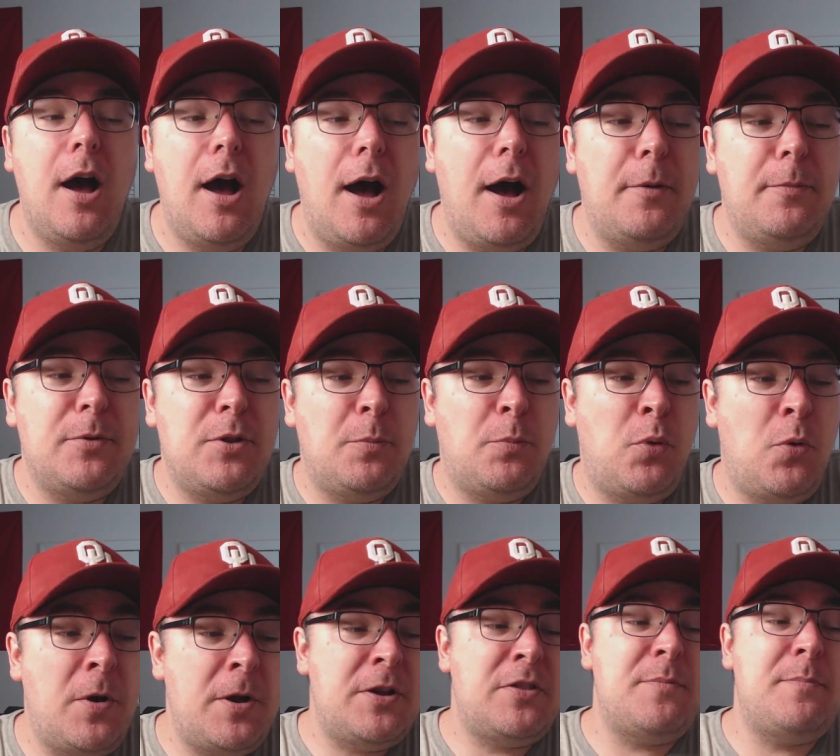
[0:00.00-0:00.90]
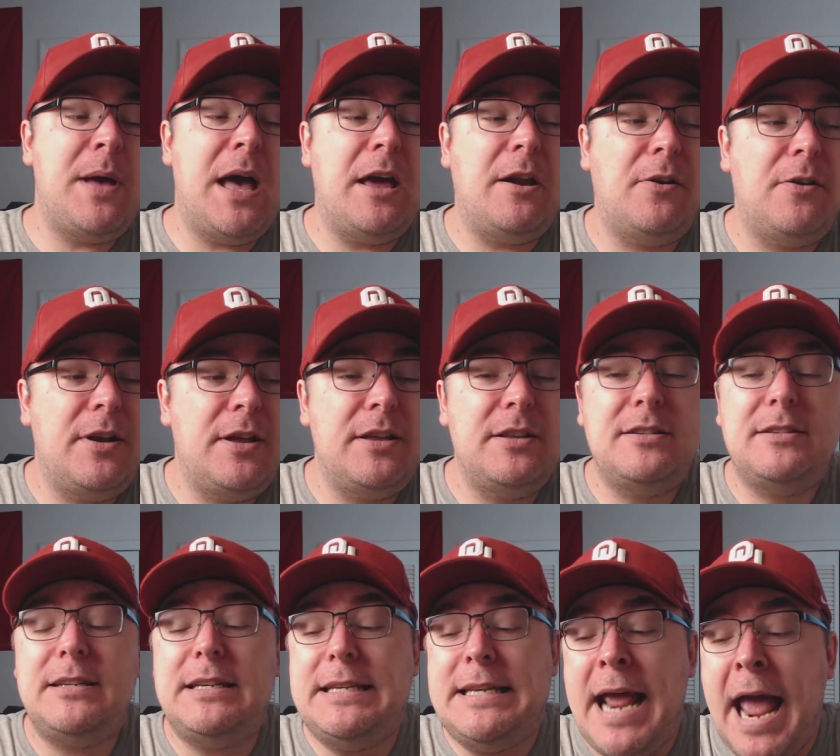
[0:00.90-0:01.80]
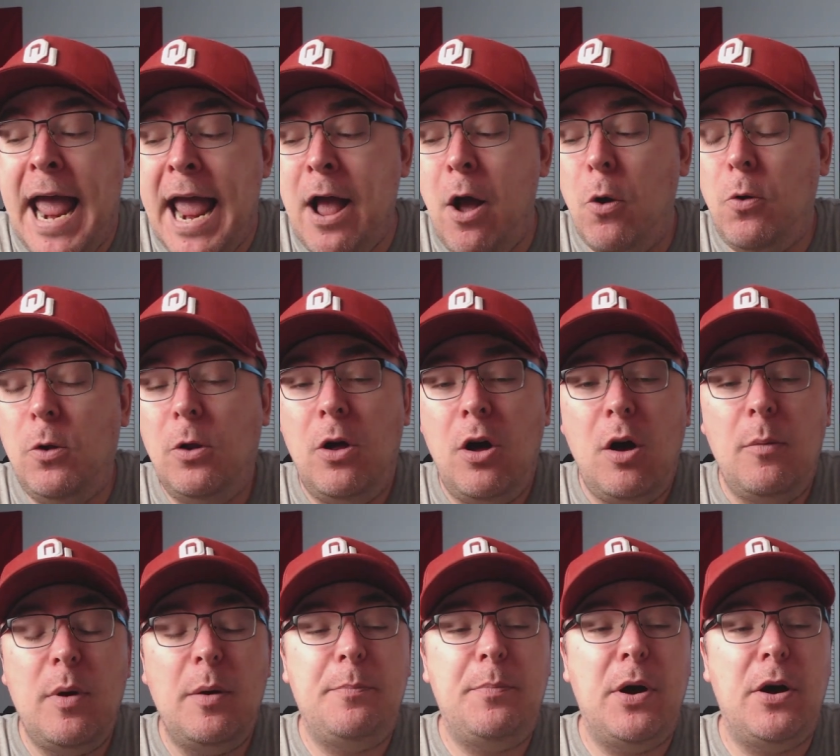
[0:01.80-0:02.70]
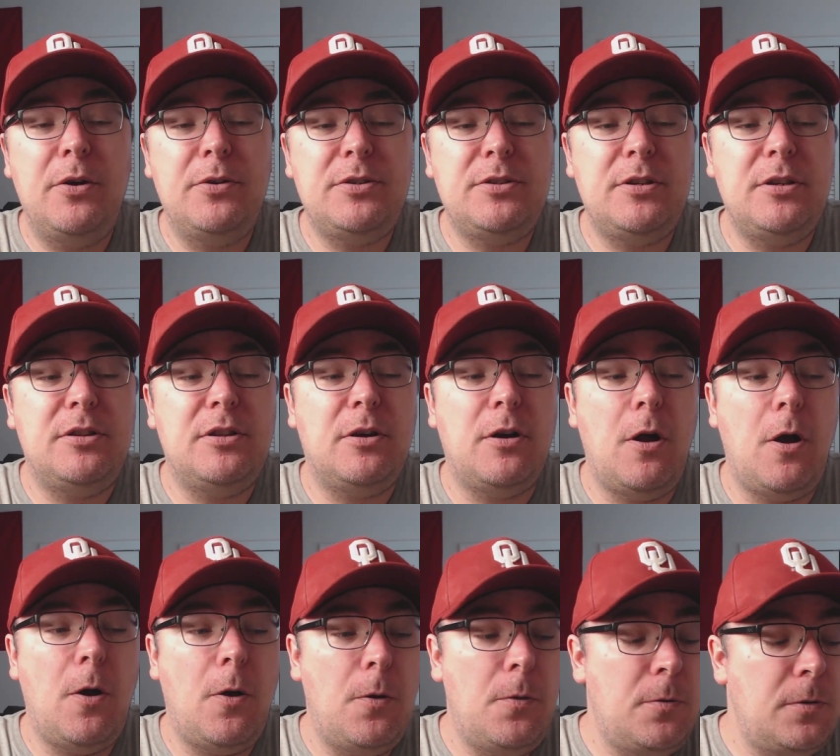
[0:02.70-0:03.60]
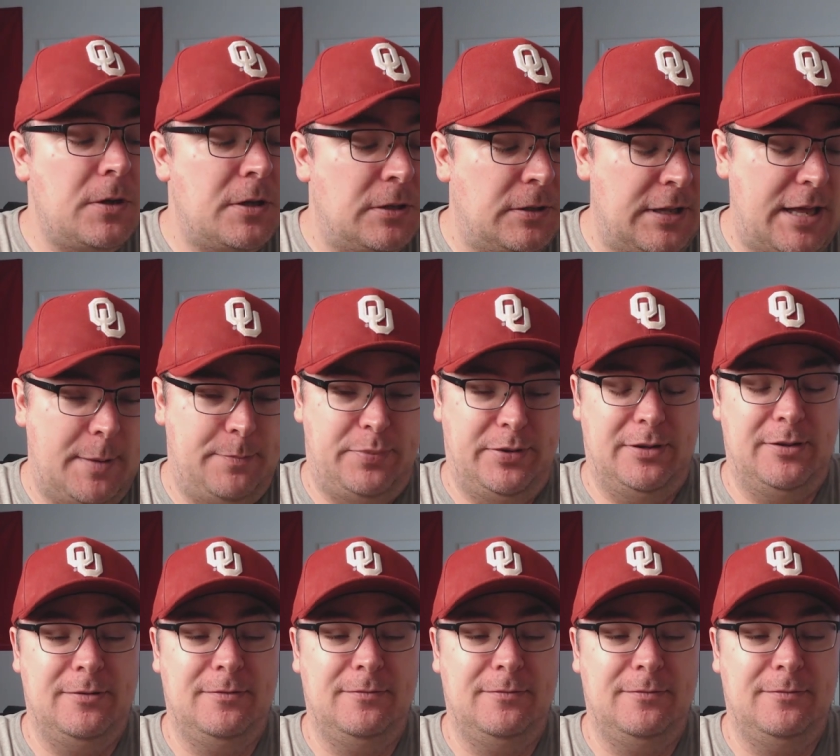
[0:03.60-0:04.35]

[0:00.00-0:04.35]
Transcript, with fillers: Uh, but the point of the matter is, today Oklahoma posted their own clip,